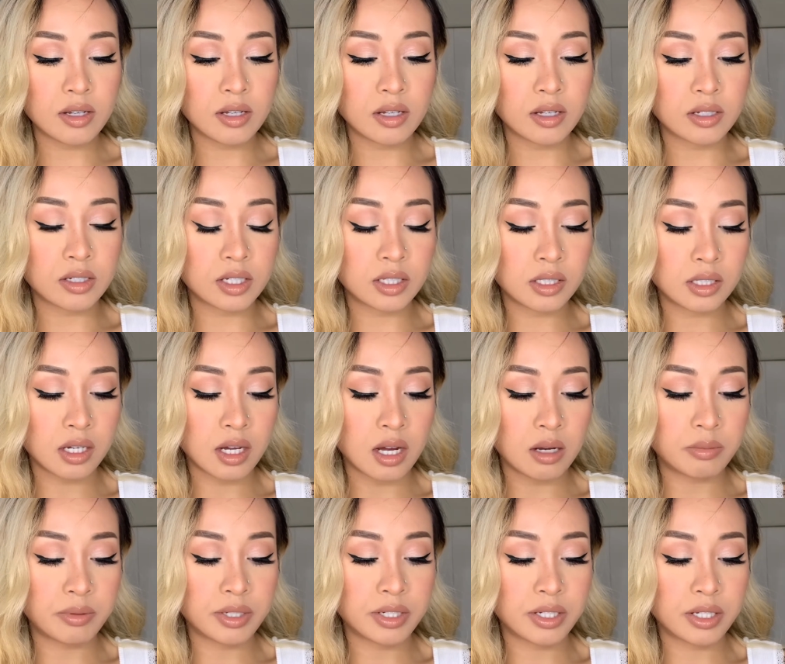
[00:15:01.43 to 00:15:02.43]
Jessica
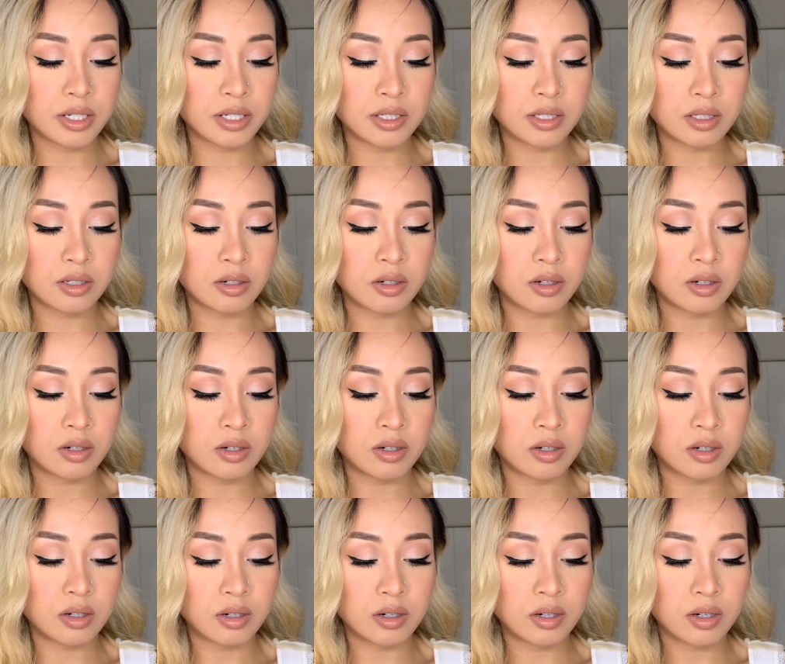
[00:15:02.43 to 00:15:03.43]
Alba does
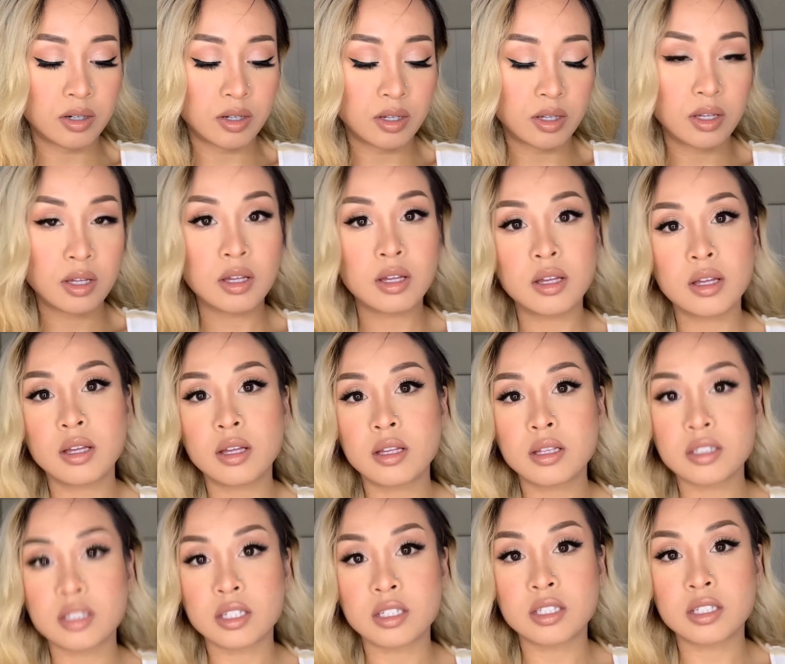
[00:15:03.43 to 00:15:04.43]
her
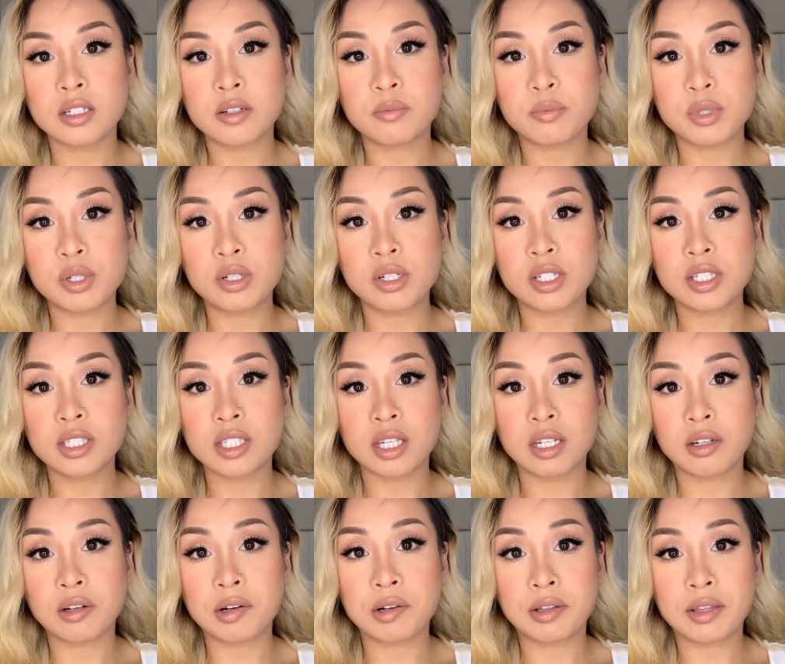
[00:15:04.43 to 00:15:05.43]
Sensitive Beauty
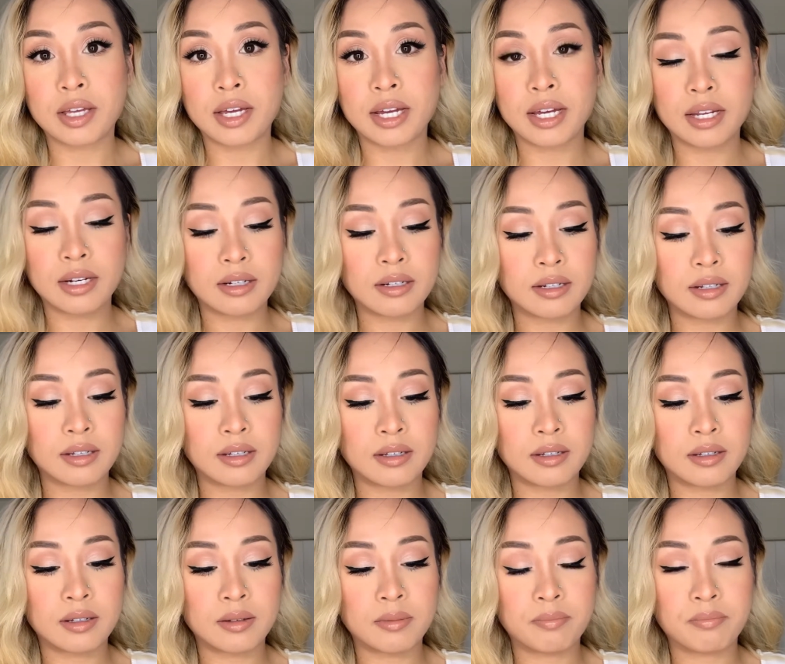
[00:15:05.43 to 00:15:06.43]
skincare line
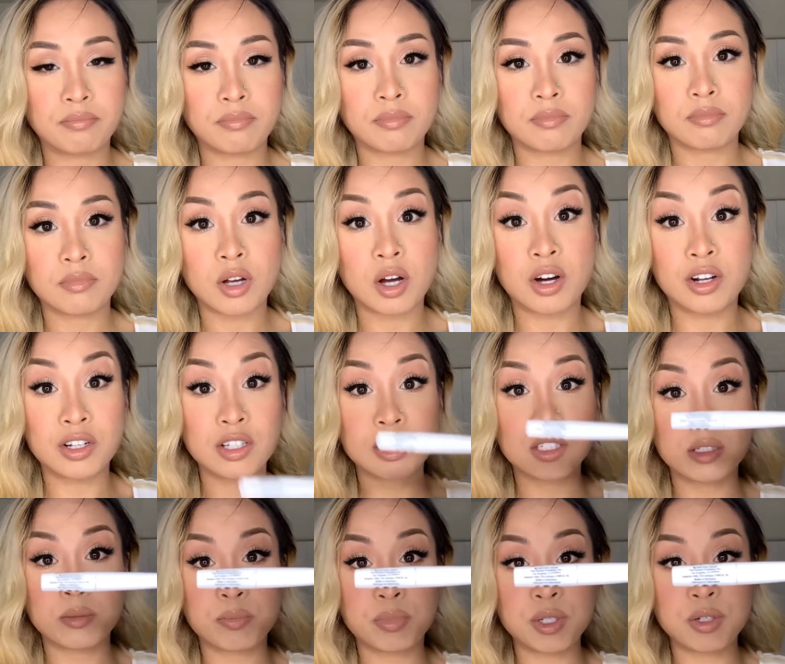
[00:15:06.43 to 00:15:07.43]
and
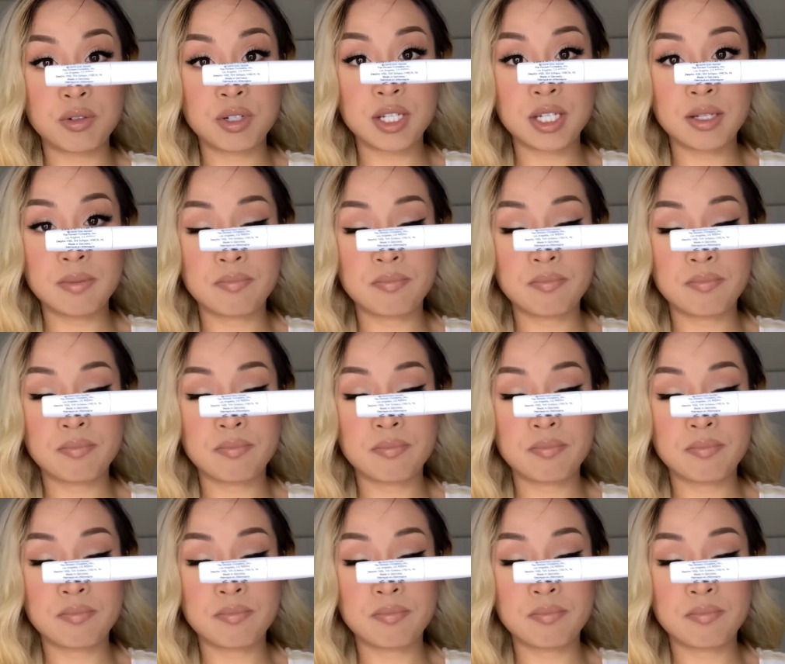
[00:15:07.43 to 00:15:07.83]
Honest Beauty.